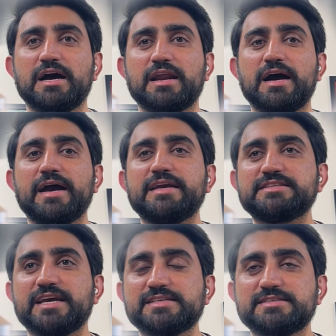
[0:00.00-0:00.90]
or high
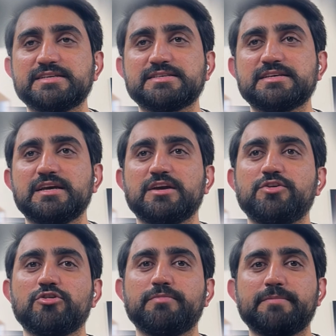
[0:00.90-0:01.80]
chances
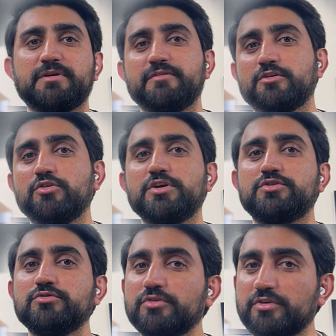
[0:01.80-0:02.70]
your paper will go
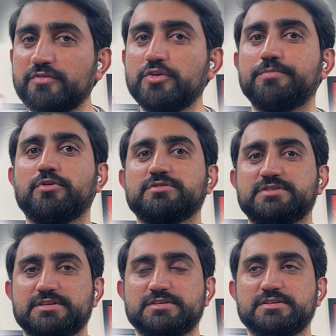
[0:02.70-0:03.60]
into review
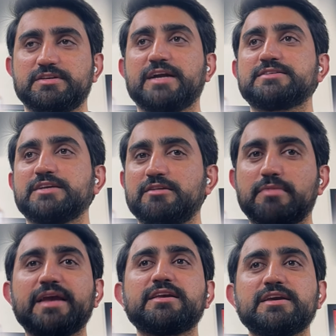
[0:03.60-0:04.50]
process. That's
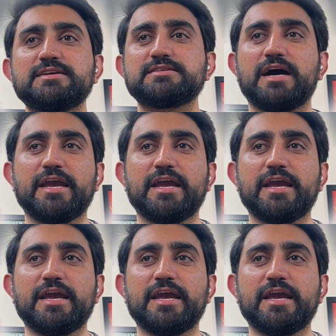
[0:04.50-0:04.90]
in my case.